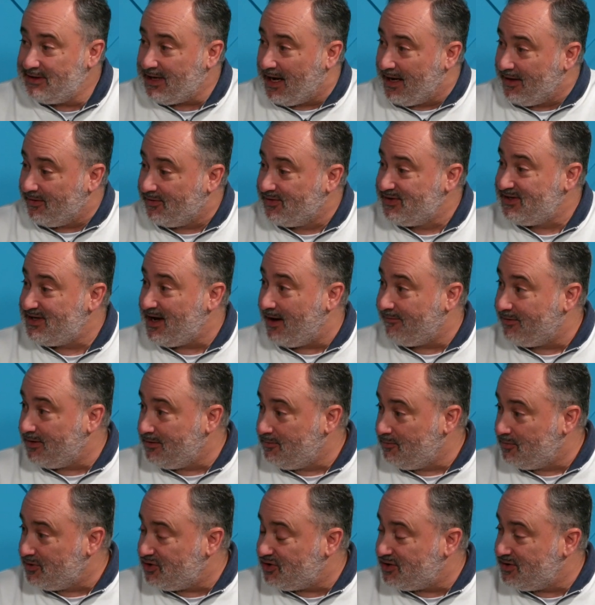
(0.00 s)
Title
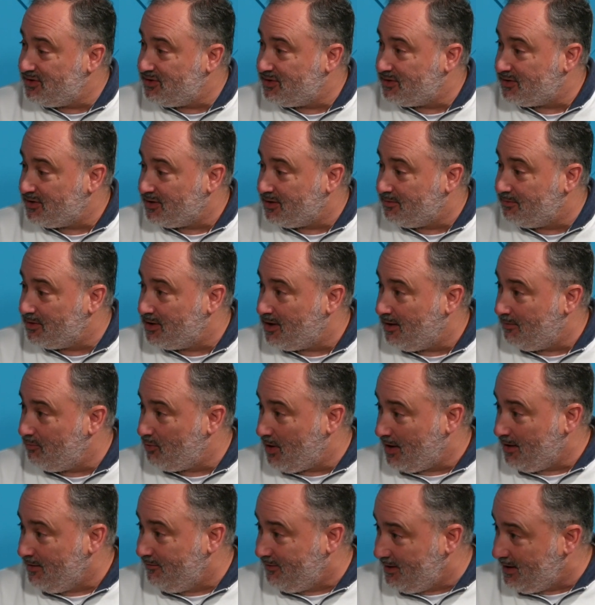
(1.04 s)
VII, which is going to become
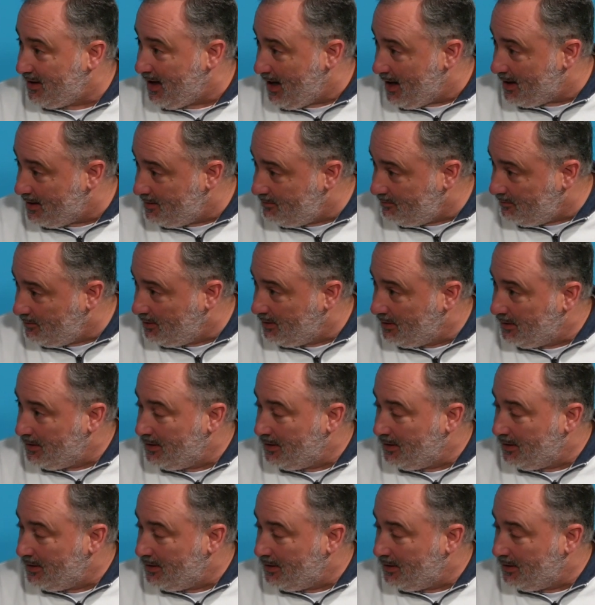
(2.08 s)
relevant again